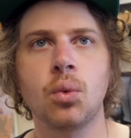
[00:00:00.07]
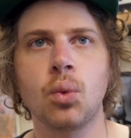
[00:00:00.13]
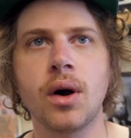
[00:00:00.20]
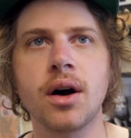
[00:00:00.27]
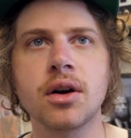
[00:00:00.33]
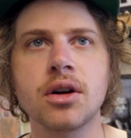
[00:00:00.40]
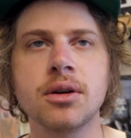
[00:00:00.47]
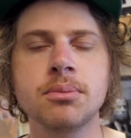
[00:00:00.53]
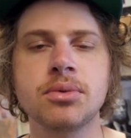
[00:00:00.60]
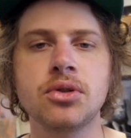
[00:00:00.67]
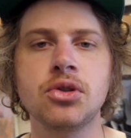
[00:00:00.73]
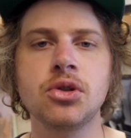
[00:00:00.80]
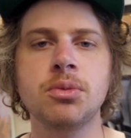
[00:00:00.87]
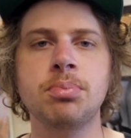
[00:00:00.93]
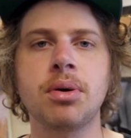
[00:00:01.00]
Welcome
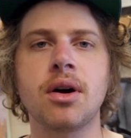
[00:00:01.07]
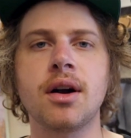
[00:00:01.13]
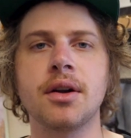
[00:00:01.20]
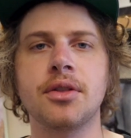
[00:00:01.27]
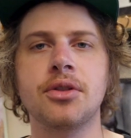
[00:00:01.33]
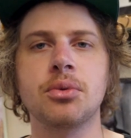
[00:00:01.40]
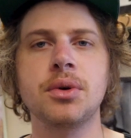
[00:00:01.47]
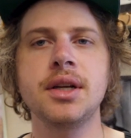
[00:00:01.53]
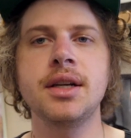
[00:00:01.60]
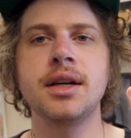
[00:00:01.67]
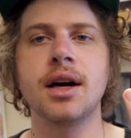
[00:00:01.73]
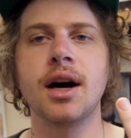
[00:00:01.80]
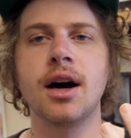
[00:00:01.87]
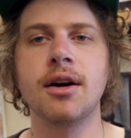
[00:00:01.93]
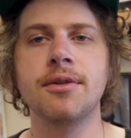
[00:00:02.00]
to part 3
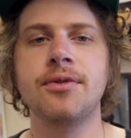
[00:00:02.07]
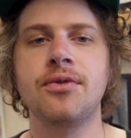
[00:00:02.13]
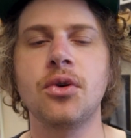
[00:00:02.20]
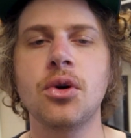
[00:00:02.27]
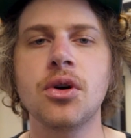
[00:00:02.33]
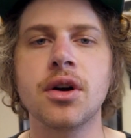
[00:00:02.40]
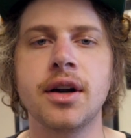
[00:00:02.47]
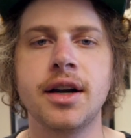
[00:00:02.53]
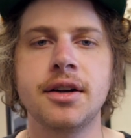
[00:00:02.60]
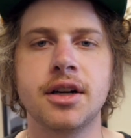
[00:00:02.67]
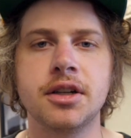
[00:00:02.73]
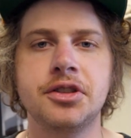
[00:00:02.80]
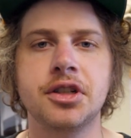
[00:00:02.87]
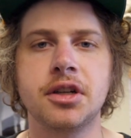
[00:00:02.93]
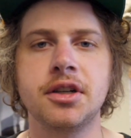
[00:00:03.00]
of 4 in
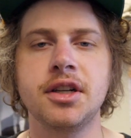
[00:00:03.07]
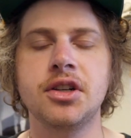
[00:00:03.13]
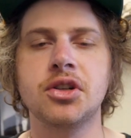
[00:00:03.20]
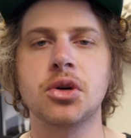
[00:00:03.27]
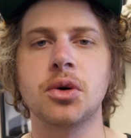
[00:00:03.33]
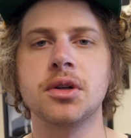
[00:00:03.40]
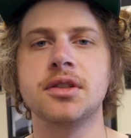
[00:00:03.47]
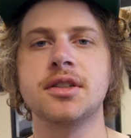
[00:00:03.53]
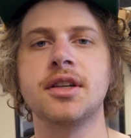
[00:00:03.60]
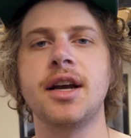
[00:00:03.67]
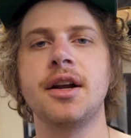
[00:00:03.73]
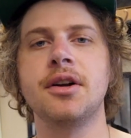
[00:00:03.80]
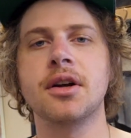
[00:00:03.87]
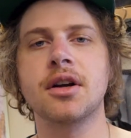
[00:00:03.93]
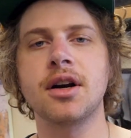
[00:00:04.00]
our journey towards
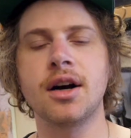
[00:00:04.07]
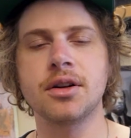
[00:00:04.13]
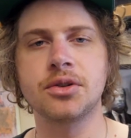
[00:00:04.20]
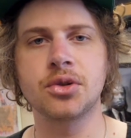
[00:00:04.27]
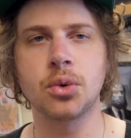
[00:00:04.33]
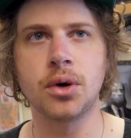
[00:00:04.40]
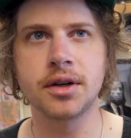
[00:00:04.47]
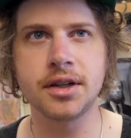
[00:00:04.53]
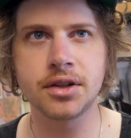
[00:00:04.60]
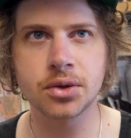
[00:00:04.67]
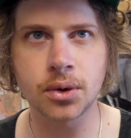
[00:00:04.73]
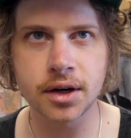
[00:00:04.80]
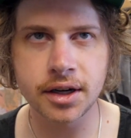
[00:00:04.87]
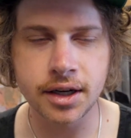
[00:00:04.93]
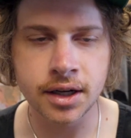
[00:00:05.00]
SkaterCon
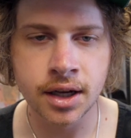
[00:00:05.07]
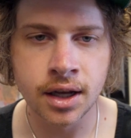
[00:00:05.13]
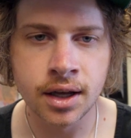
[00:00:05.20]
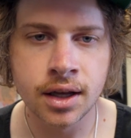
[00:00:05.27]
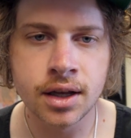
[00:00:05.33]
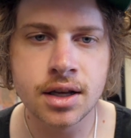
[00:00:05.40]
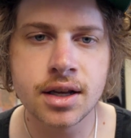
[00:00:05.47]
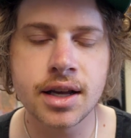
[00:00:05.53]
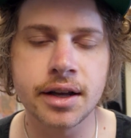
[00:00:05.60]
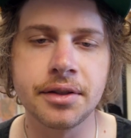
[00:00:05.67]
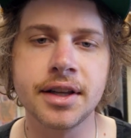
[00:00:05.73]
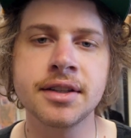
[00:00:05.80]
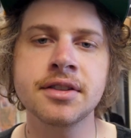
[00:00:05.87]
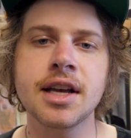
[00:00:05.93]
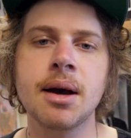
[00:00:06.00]
2020. In
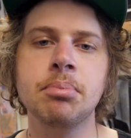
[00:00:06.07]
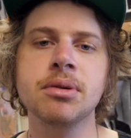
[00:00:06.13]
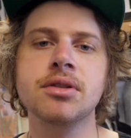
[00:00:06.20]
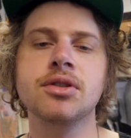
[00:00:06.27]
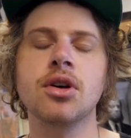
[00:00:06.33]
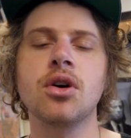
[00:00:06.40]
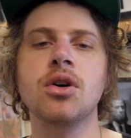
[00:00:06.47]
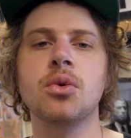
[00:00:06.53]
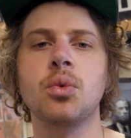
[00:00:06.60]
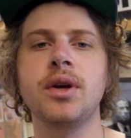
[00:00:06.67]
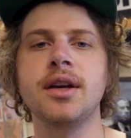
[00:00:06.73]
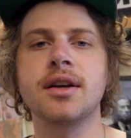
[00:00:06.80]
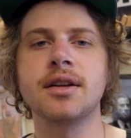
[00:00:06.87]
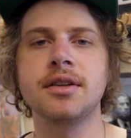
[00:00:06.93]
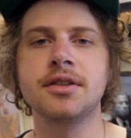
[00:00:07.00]
this episode,
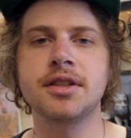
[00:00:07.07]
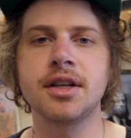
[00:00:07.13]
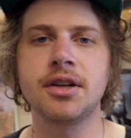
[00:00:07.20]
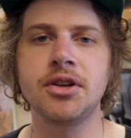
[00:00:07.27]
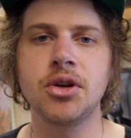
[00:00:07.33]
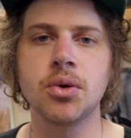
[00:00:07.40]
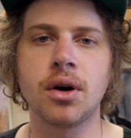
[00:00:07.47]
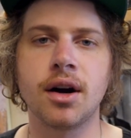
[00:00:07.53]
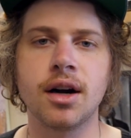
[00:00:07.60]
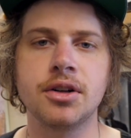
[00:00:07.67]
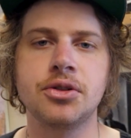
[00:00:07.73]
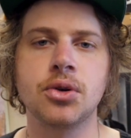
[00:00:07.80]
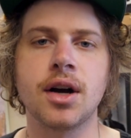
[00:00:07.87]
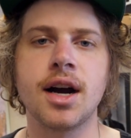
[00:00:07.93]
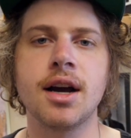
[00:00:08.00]
we continue our
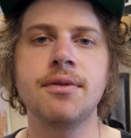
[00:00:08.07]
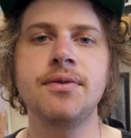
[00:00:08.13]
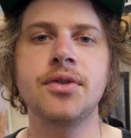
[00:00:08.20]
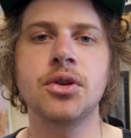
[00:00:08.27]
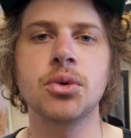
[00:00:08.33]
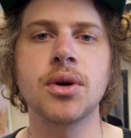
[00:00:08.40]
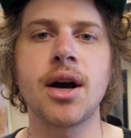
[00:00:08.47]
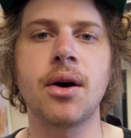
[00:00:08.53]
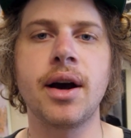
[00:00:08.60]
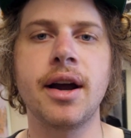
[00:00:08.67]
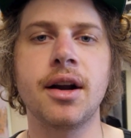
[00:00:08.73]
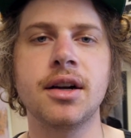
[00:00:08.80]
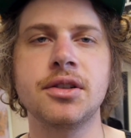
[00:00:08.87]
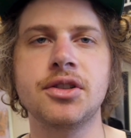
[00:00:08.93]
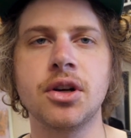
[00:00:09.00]
drive throughout
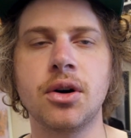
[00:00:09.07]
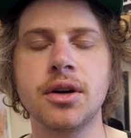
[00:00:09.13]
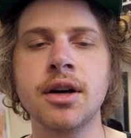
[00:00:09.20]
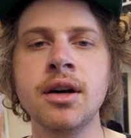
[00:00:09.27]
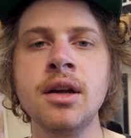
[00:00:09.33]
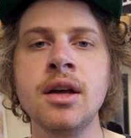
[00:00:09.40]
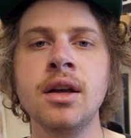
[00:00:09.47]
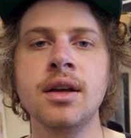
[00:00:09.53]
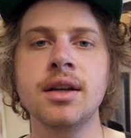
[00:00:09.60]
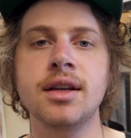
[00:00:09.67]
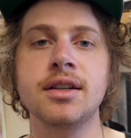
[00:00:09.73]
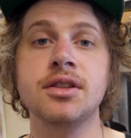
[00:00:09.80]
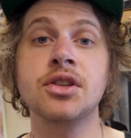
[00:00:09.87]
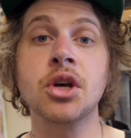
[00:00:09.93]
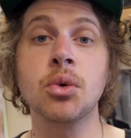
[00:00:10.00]
Arizona
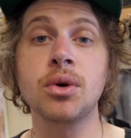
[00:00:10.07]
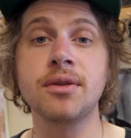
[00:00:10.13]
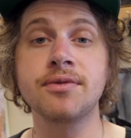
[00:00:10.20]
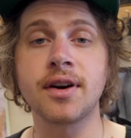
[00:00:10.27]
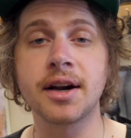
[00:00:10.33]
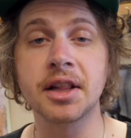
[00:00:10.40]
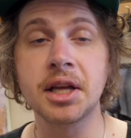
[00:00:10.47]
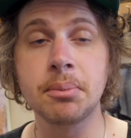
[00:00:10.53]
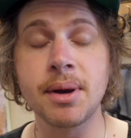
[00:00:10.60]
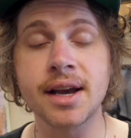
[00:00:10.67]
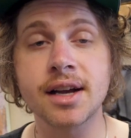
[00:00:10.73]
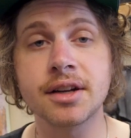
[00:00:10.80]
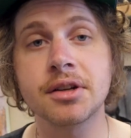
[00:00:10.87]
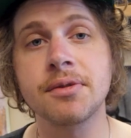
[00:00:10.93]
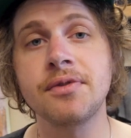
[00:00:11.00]
until we finally
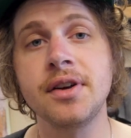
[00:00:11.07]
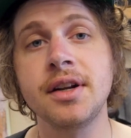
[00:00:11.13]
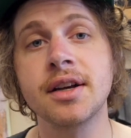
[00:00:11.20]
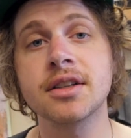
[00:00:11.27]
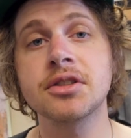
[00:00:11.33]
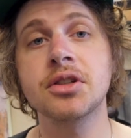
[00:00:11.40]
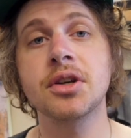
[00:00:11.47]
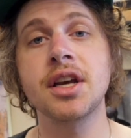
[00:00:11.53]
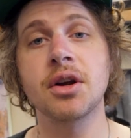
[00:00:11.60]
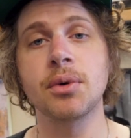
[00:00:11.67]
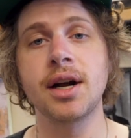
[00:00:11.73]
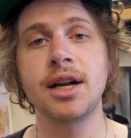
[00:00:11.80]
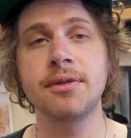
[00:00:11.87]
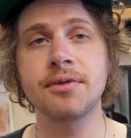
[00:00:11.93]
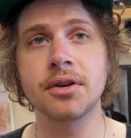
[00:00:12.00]
make it to Phoenix to get
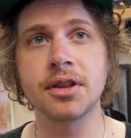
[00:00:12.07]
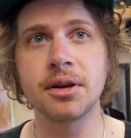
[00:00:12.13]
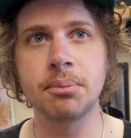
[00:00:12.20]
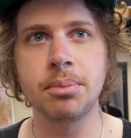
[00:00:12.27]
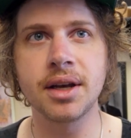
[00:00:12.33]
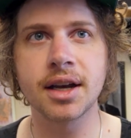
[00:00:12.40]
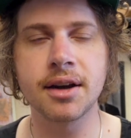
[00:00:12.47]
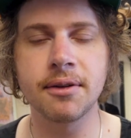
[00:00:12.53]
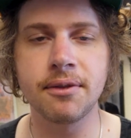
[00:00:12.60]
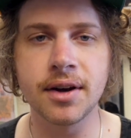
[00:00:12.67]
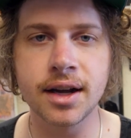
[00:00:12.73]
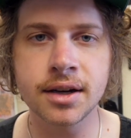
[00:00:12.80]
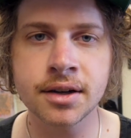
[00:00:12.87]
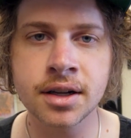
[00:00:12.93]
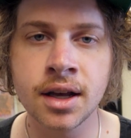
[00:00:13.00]
ready for the big
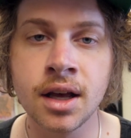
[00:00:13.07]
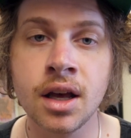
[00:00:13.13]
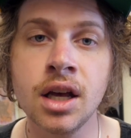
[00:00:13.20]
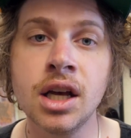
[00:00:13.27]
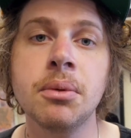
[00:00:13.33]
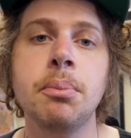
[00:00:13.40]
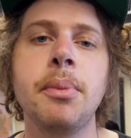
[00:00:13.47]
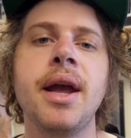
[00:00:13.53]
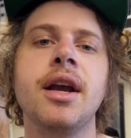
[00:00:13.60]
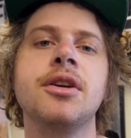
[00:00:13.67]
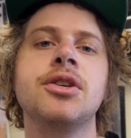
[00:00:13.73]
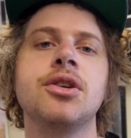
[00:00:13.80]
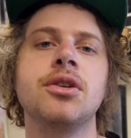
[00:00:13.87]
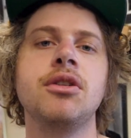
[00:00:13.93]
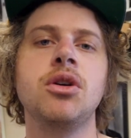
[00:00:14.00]
event. Make
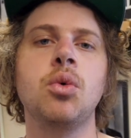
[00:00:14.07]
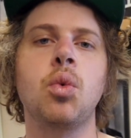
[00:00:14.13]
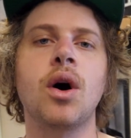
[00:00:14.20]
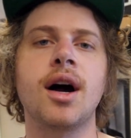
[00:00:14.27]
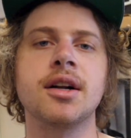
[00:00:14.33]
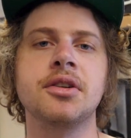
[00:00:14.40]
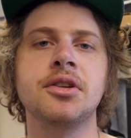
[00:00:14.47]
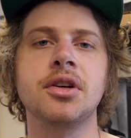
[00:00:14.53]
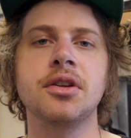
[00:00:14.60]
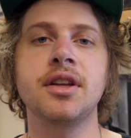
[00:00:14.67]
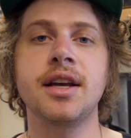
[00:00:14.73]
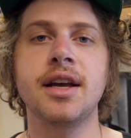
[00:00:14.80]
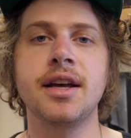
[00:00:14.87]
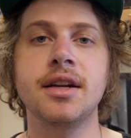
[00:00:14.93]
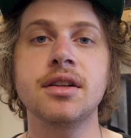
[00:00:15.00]
sure you watch till
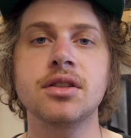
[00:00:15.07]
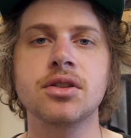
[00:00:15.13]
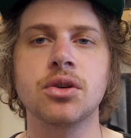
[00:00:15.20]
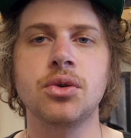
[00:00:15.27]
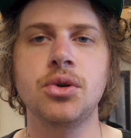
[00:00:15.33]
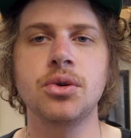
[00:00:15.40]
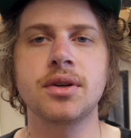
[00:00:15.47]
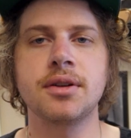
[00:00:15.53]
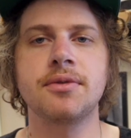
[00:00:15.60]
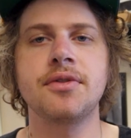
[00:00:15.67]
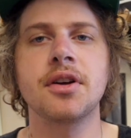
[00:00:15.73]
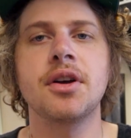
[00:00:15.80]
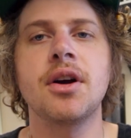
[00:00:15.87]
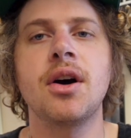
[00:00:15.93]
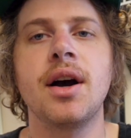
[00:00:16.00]
the end so you can
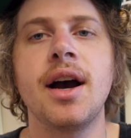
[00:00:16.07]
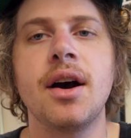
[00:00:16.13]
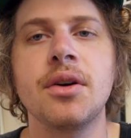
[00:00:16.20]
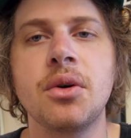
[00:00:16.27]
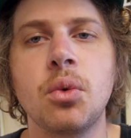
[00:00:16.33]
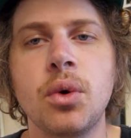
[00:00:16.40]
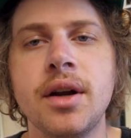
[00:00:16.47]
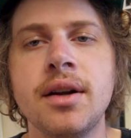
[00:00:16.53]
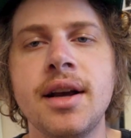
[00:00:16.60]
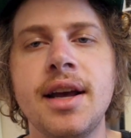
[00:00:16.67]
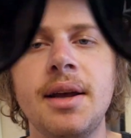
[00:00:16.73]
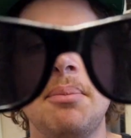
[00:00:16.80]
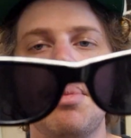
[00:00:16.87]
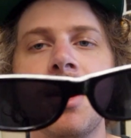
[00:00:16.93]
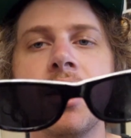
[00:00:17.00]
figure out how to win
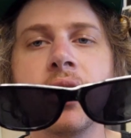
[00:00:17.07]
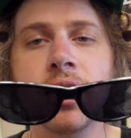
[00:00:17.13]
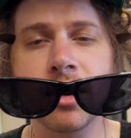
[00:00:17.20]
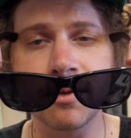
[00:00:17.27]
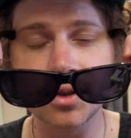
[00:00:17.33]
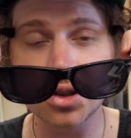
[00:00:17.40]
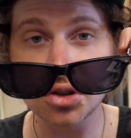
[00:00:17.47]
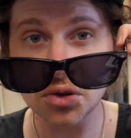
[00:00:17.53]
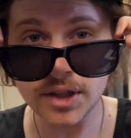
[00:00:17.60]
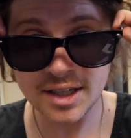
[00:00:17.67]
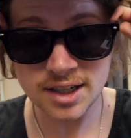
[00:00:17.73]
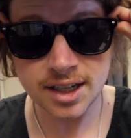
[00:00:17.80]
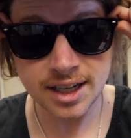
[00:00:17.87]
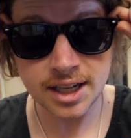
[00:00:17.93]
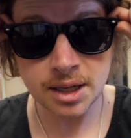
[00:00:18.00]
a pair of
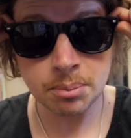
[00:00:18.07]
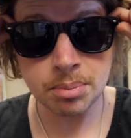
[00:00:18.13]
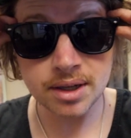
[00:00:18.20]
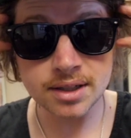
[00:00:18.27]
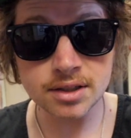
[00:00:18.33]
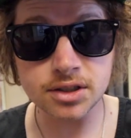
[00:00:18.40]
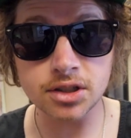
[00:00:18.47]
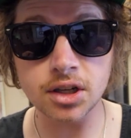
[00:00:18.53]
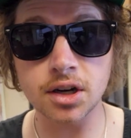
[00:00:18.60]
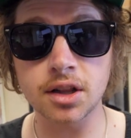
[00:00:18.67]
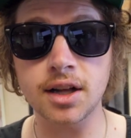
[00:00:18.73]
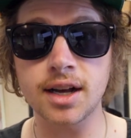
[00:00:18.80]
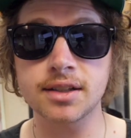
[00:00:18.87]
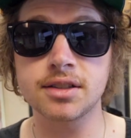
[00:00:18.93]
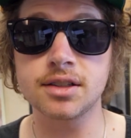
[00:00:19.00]
Street Kingpin
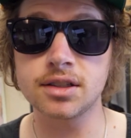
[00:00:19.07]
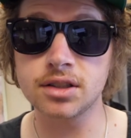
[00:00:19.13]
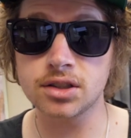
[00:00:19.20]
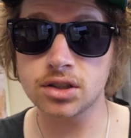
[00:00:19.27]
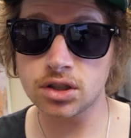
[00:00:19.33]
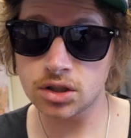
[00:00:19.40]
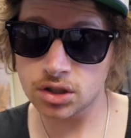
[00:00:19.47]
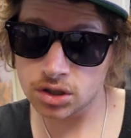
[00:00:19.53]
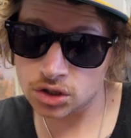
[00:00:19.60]
sunglasses.